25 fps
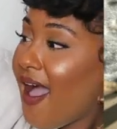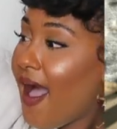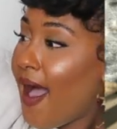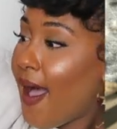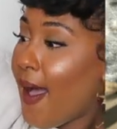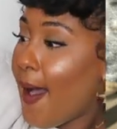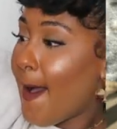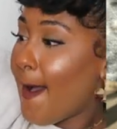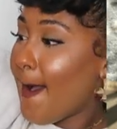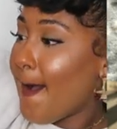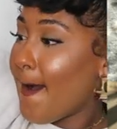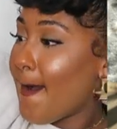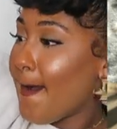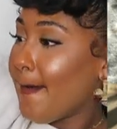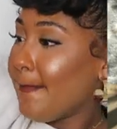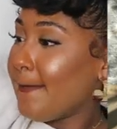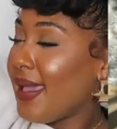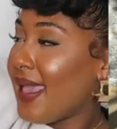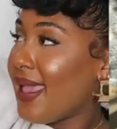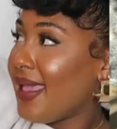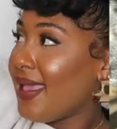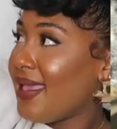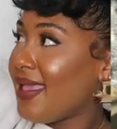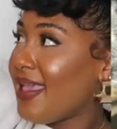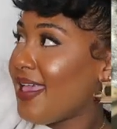um
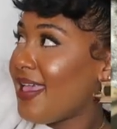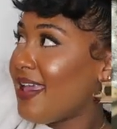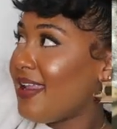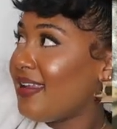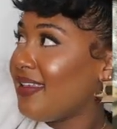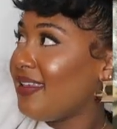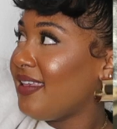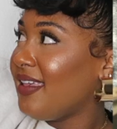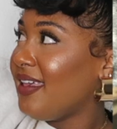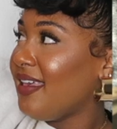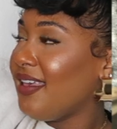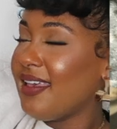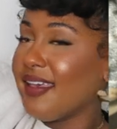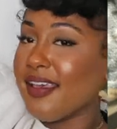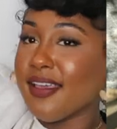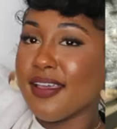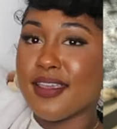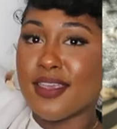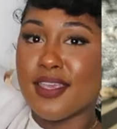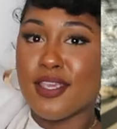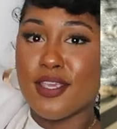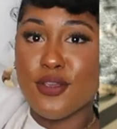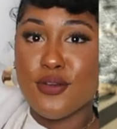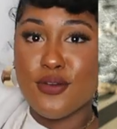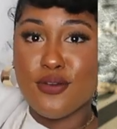and yeah
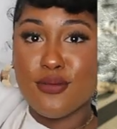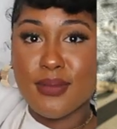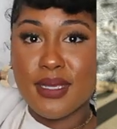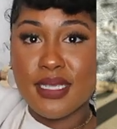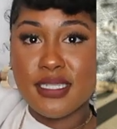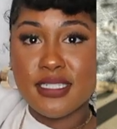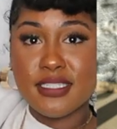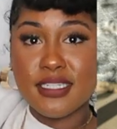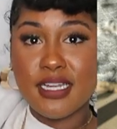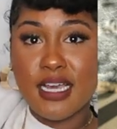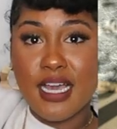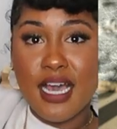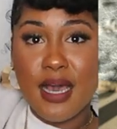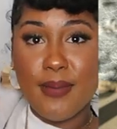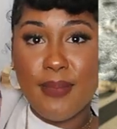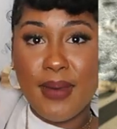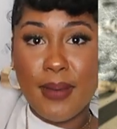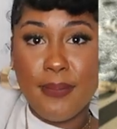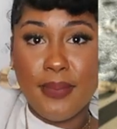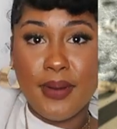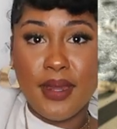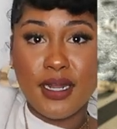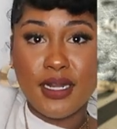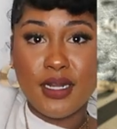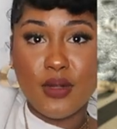cute mesh top
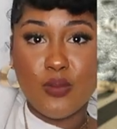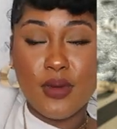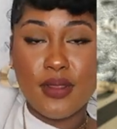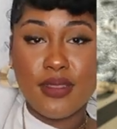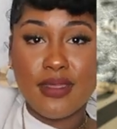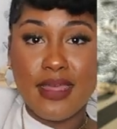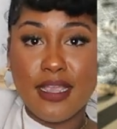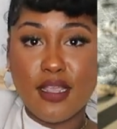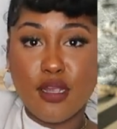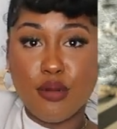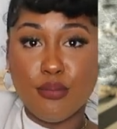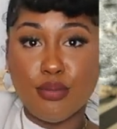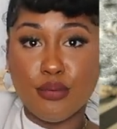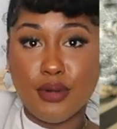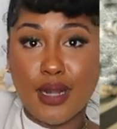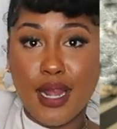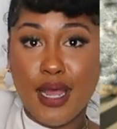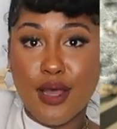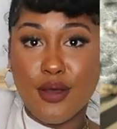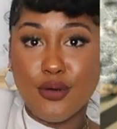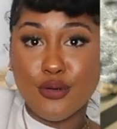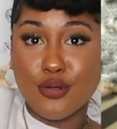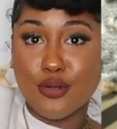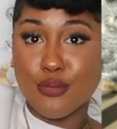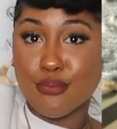i paired it with like a
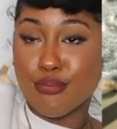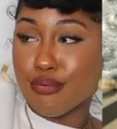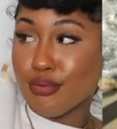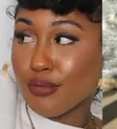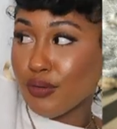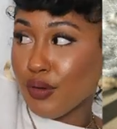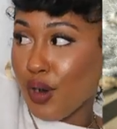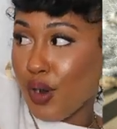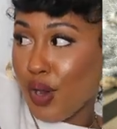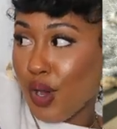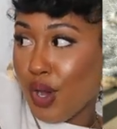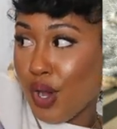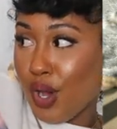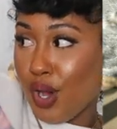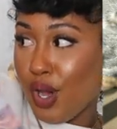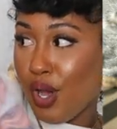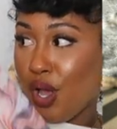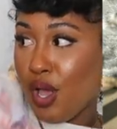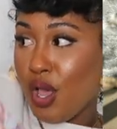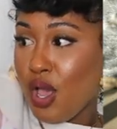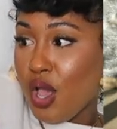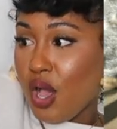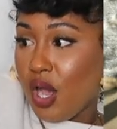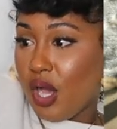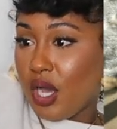brown bra
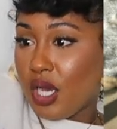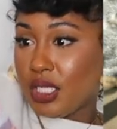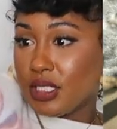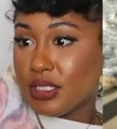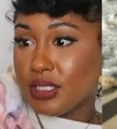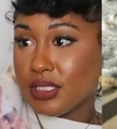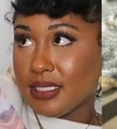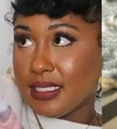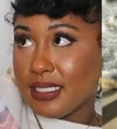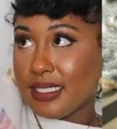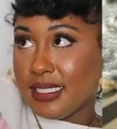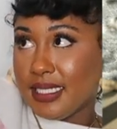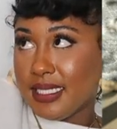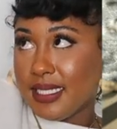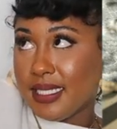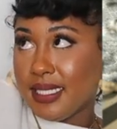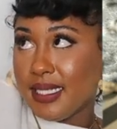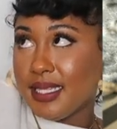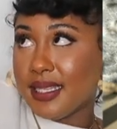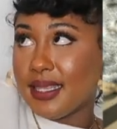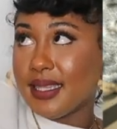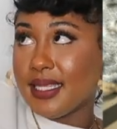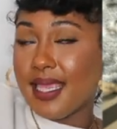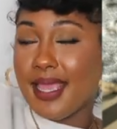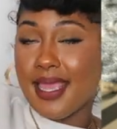
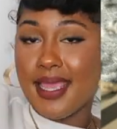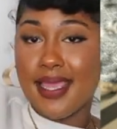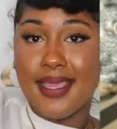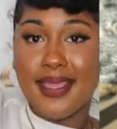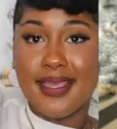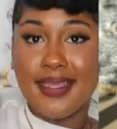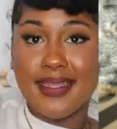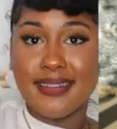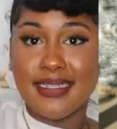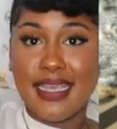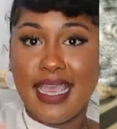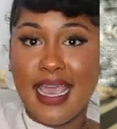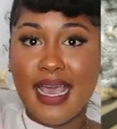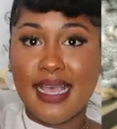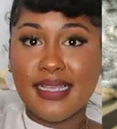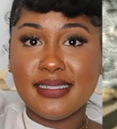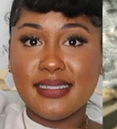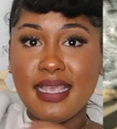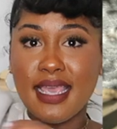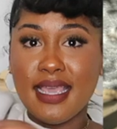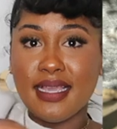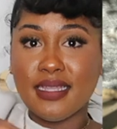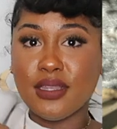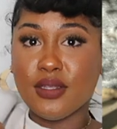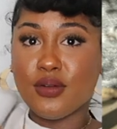underneath and it has
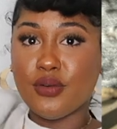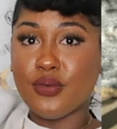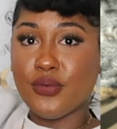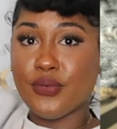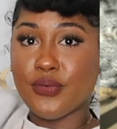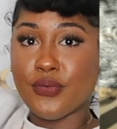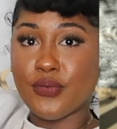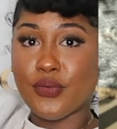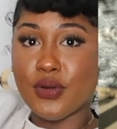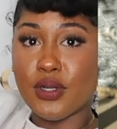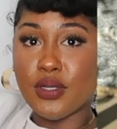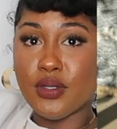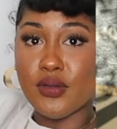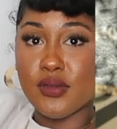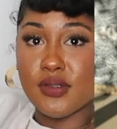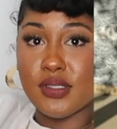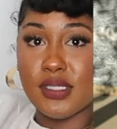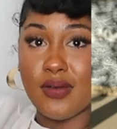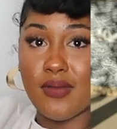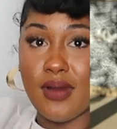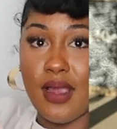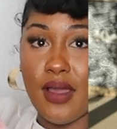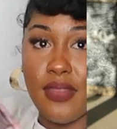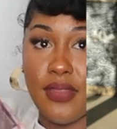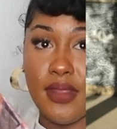like little frills
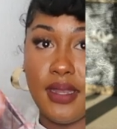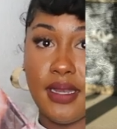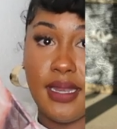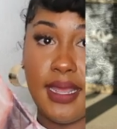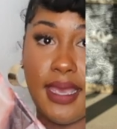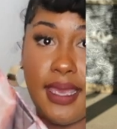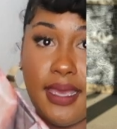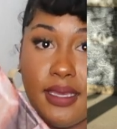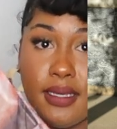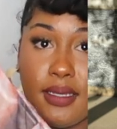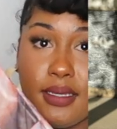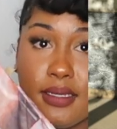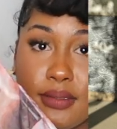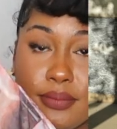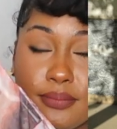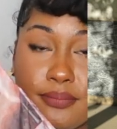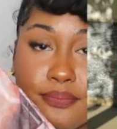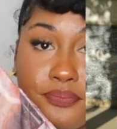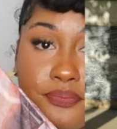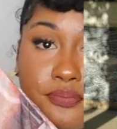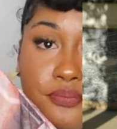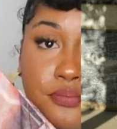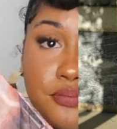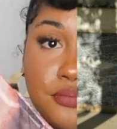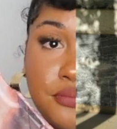around the neck
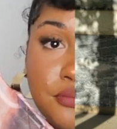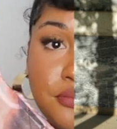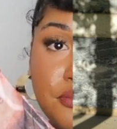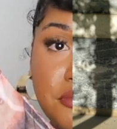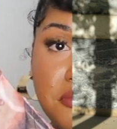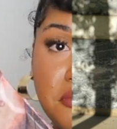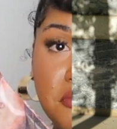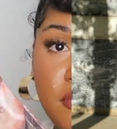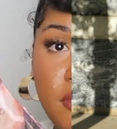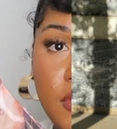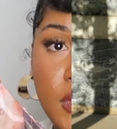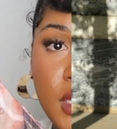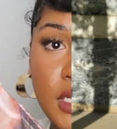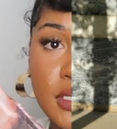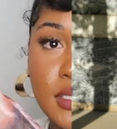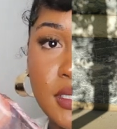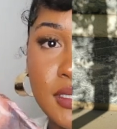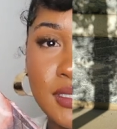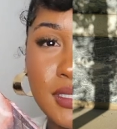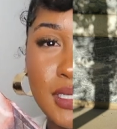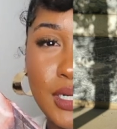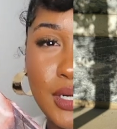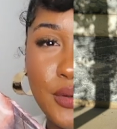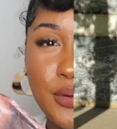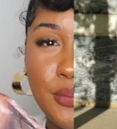
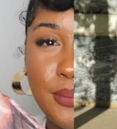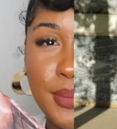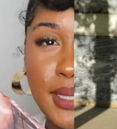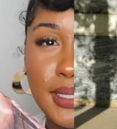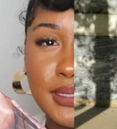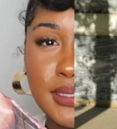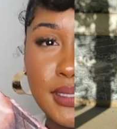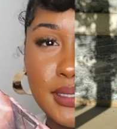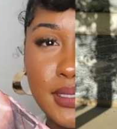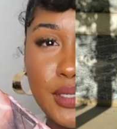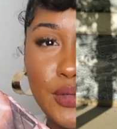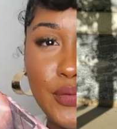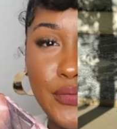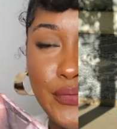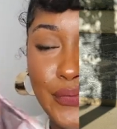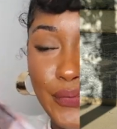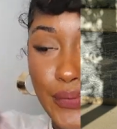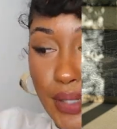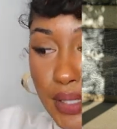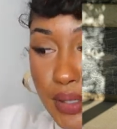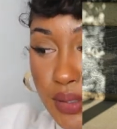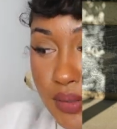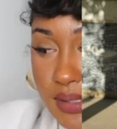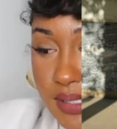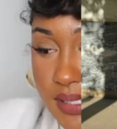just a little bit just a little
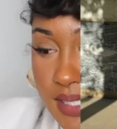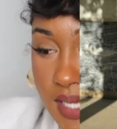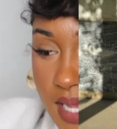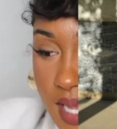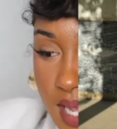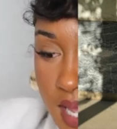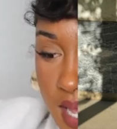frills